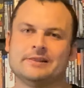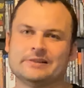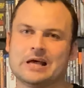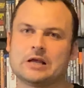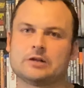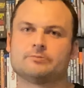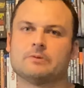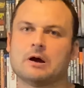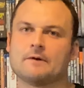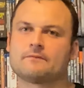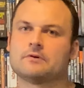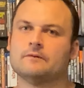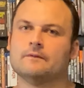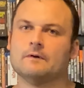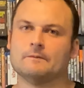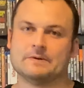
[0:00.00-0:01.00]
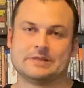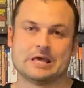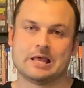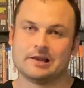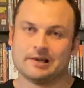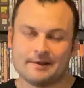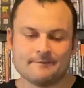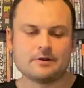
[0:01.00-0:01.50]
That's what I've come up with
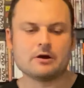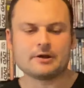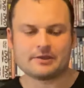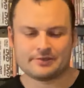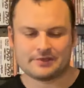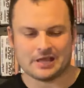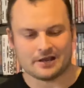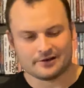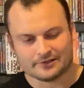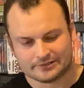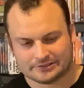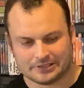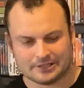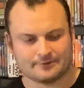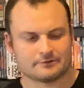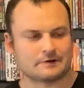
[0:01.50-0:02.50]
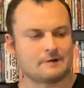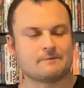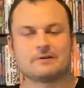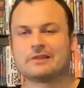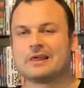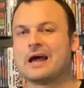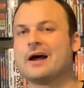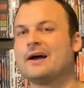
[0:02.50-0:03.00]
it. Let me know what you think. Do you agree
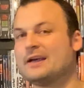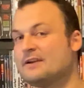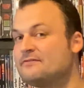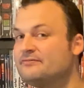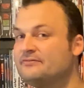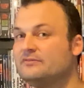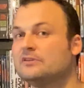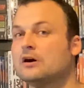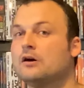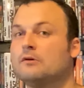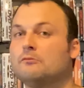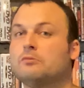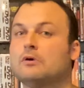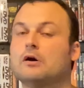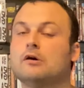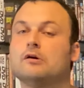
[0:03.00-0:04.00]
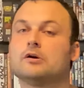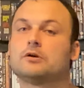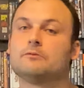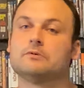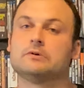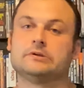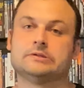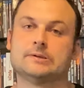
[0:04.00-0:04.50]
with that? If not, what order
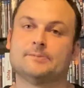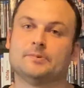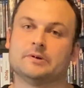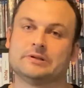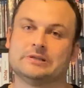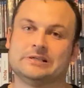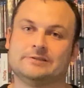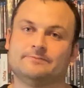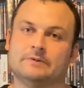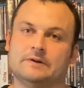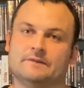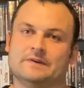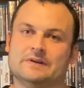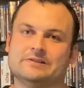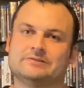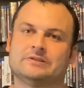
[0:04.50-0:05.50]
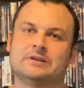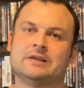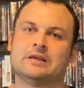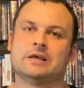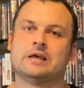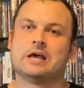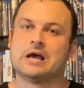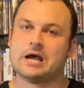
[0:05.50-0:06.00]
would you put these movies?
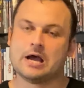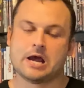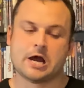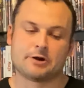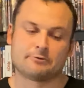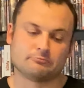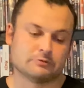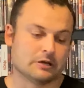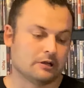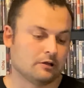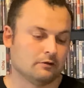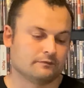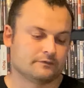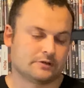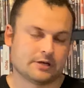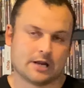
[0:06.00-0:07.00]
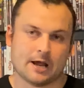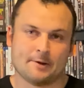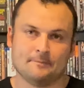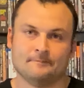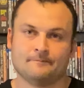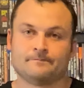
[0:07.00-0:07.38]
Uh, I'd really love to know.